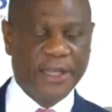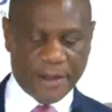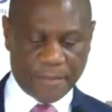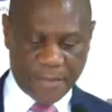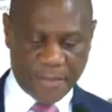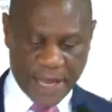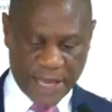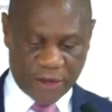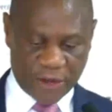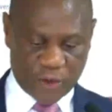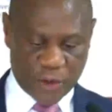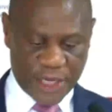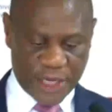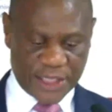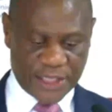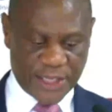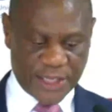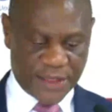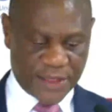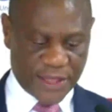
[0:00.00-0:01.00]
by
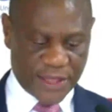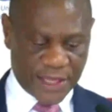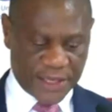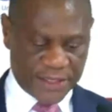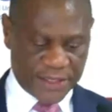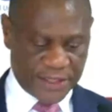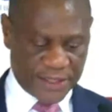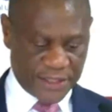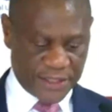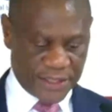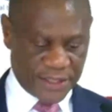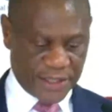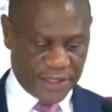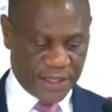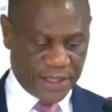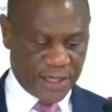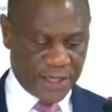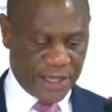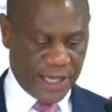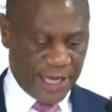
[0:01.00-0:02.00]
2030
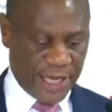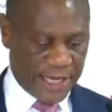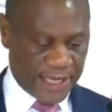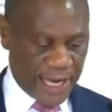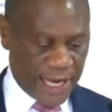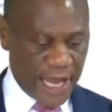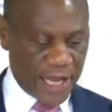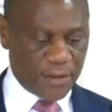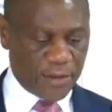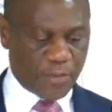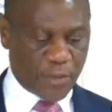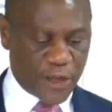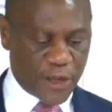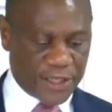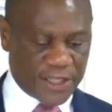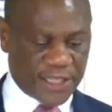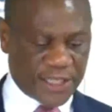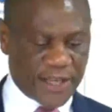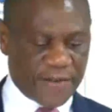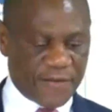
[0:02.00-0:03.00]
and
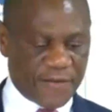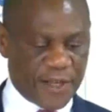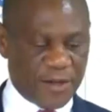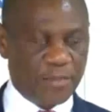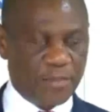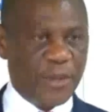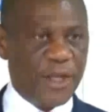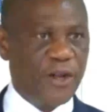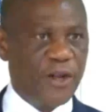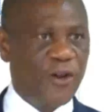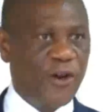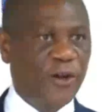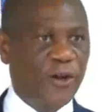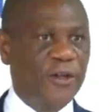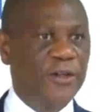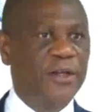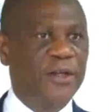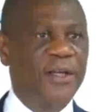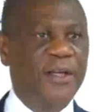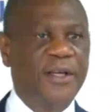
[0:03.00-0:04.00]
9.7 billion
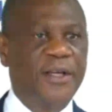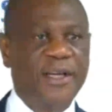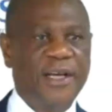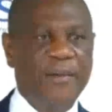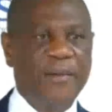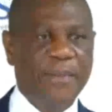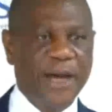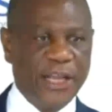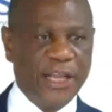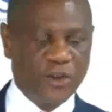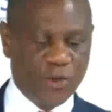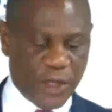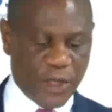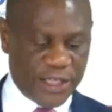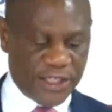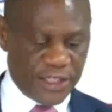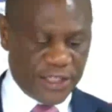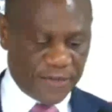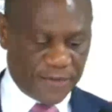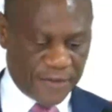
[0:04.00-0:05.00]
by
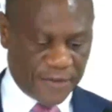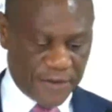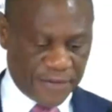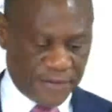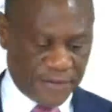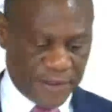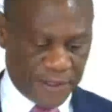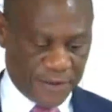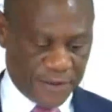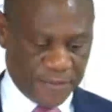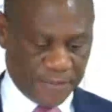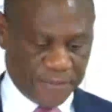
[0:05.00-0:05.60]
2050.